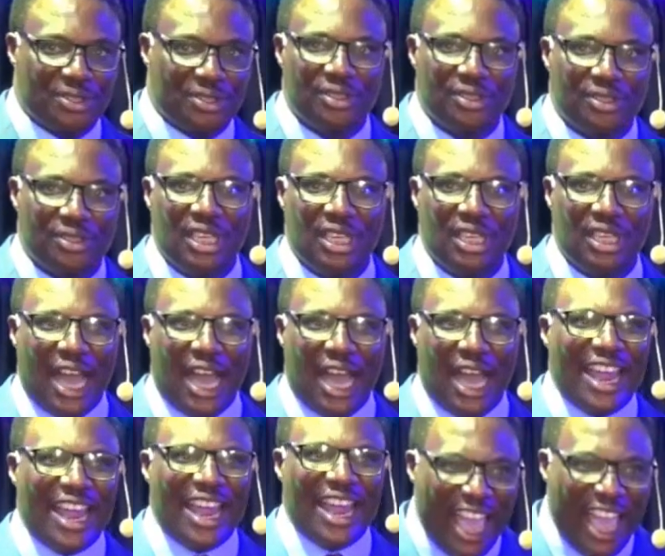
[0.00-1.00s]
and
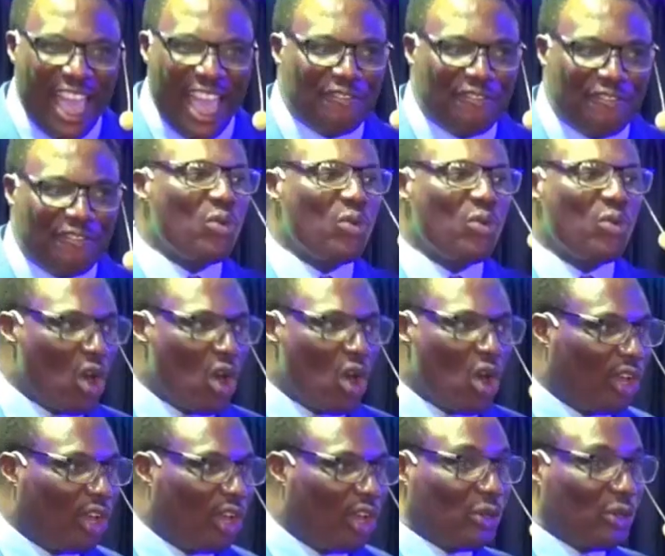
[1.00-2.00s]
every one of you the
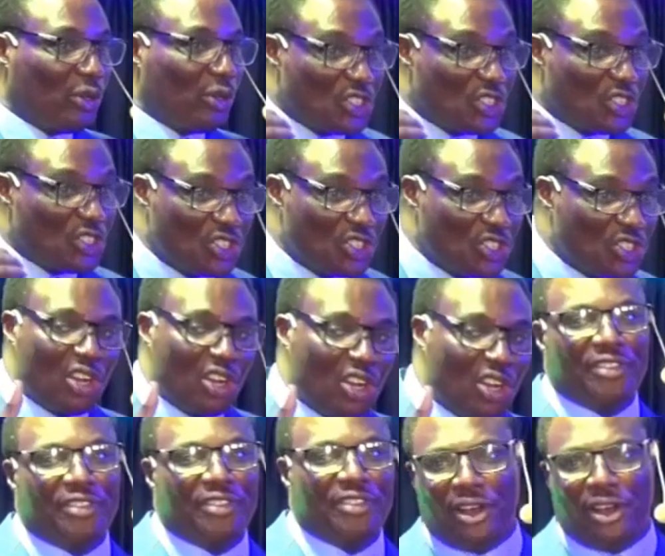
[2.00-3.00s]
son of the
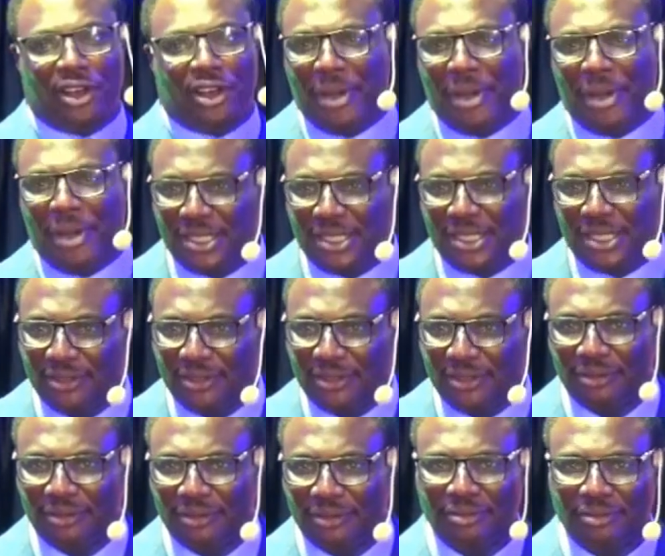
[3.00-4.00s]
Almighty.
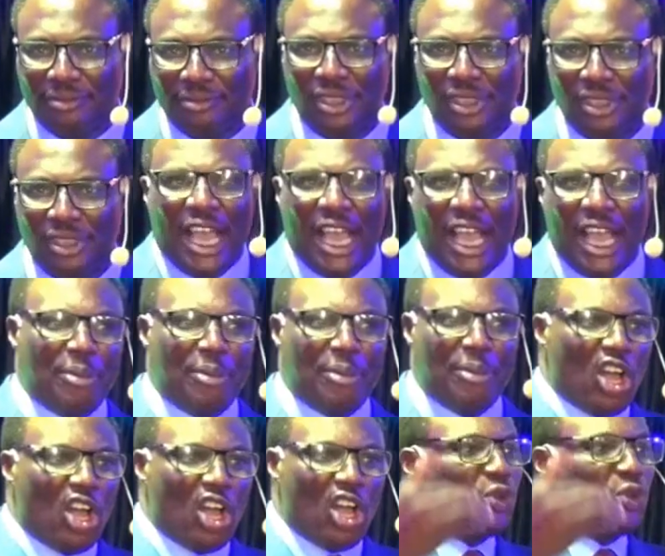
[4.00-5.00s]
And because you are
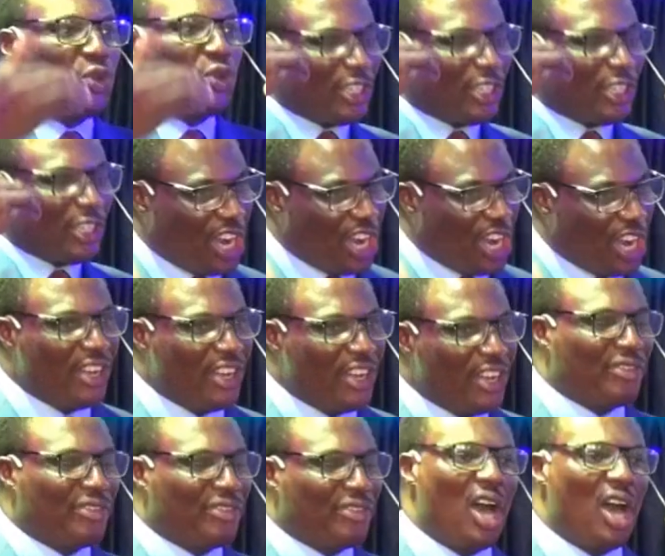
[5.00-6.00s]
a child of
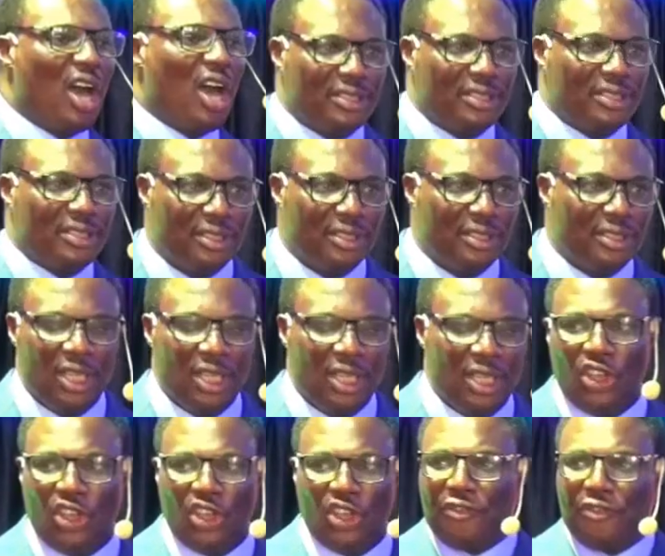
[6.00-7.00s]
God, if you
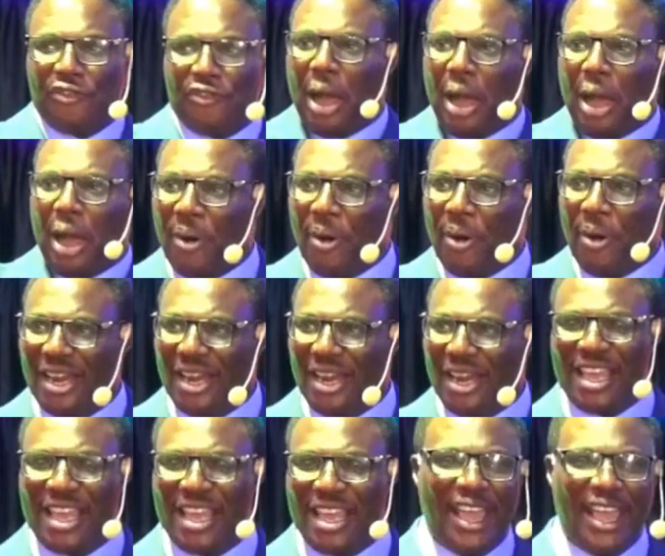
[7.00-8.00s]
are born again,
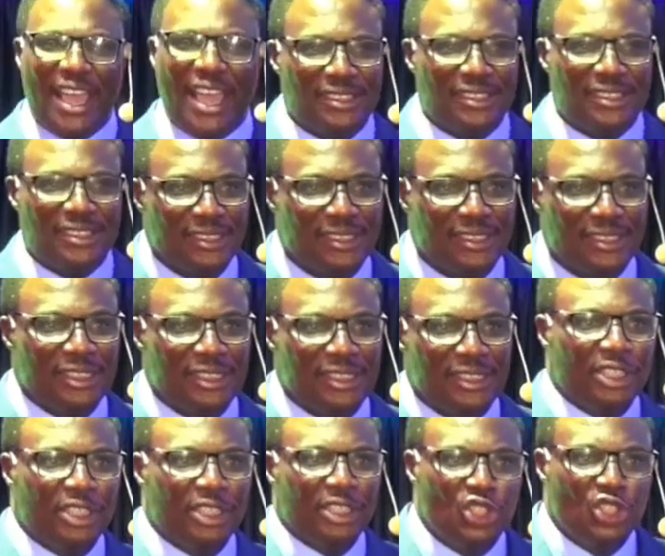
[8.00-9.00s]

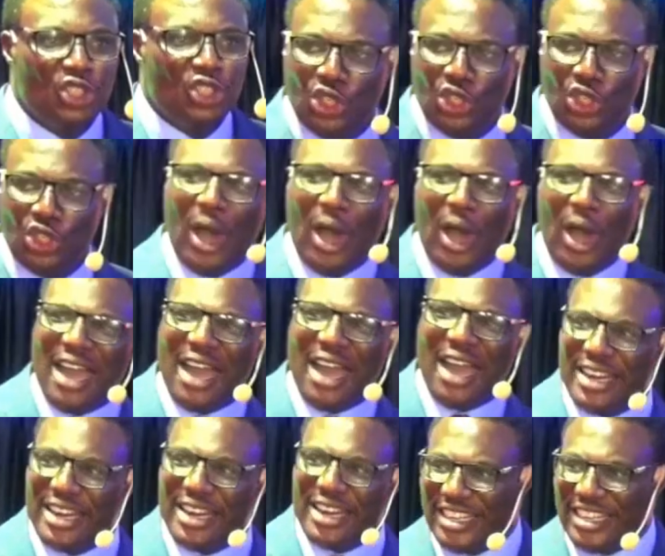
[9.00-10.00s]
you are
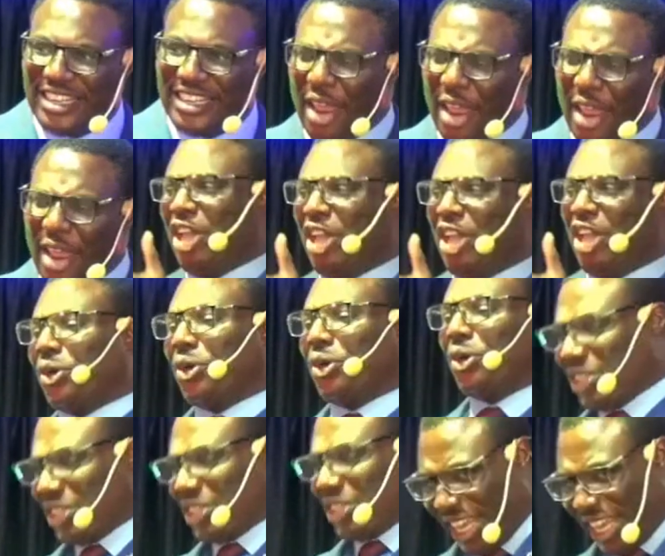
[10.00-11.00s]
redeemed into this
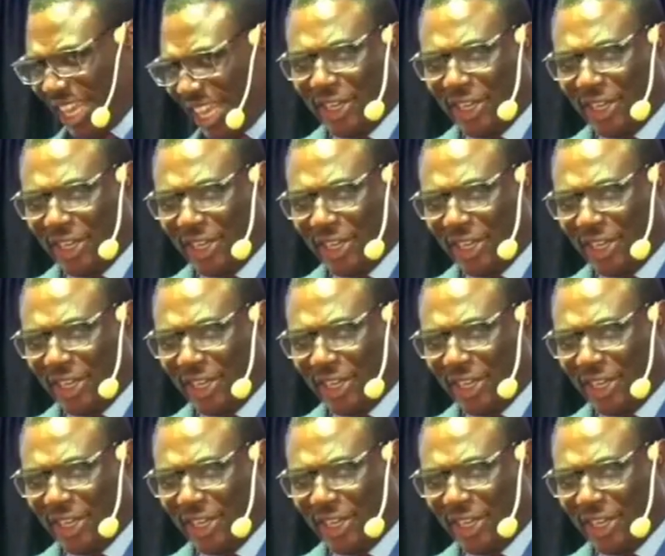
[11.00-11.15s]
kingdom.